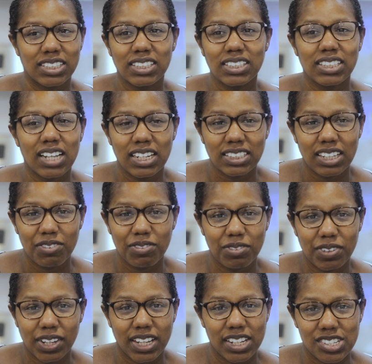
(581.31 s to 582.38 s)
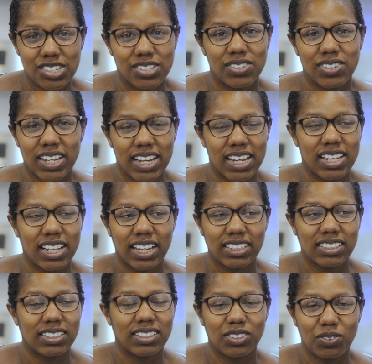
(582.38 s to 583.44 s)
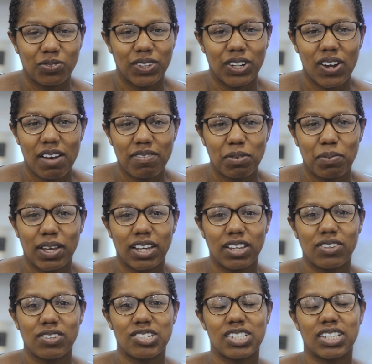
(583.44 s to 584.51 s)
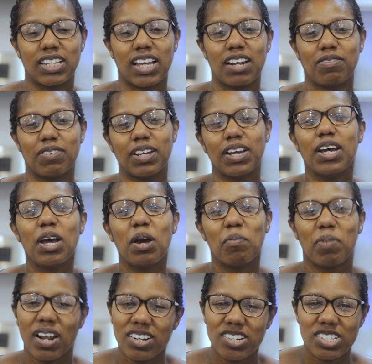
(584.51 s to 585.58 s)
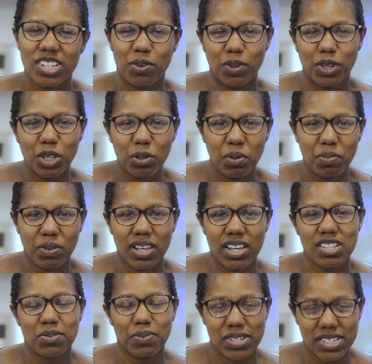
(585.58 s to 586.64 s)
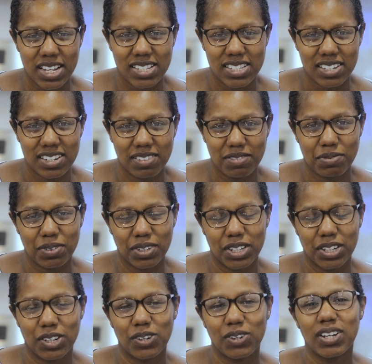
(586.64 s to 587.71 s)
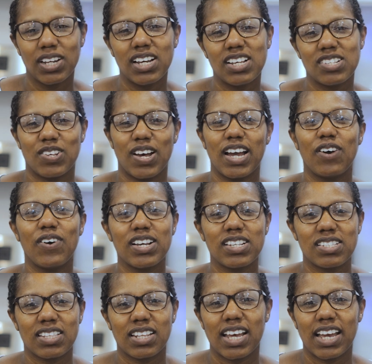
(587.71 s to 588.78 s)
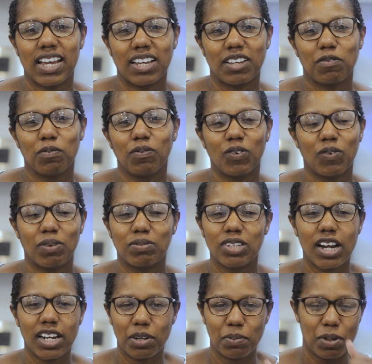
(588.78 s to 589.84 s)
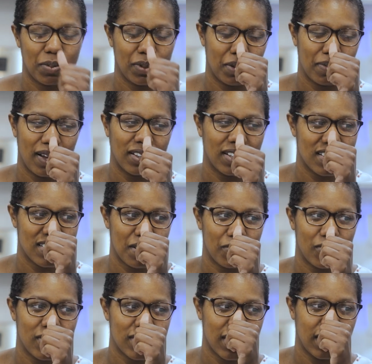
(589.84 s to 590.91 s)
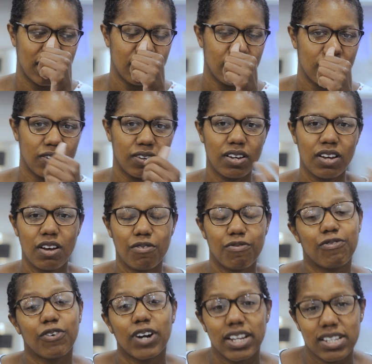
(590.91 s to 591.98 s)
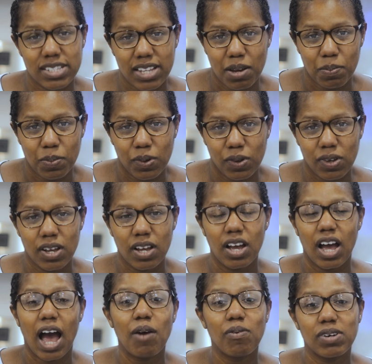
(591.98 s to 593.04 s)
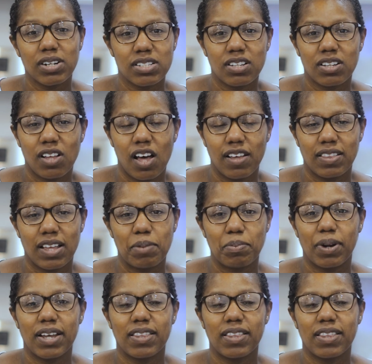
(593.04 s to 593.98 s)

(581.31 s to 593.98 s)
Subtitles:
This is not a salvific issue, okay? Like, we don't have to make a huge deal out of it. But I understand we're human beings, we're sensitive, So I always like, when I'm talking to people about this, I'm always like, for example, I wanted to cloth diaper.